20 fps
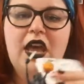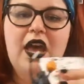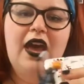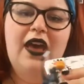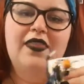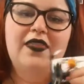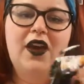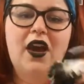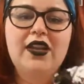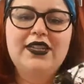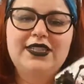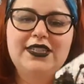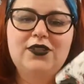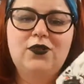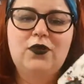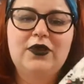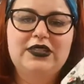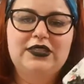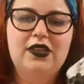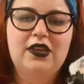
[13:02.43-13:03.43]
And I did
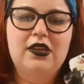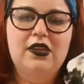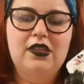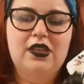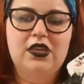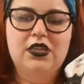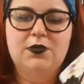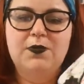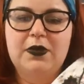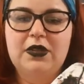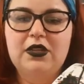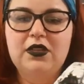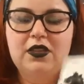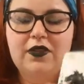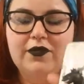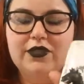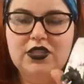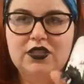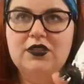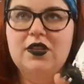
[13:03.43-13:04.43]
always like this, but there
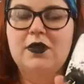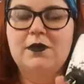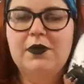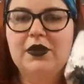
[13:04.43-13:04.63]
was a certain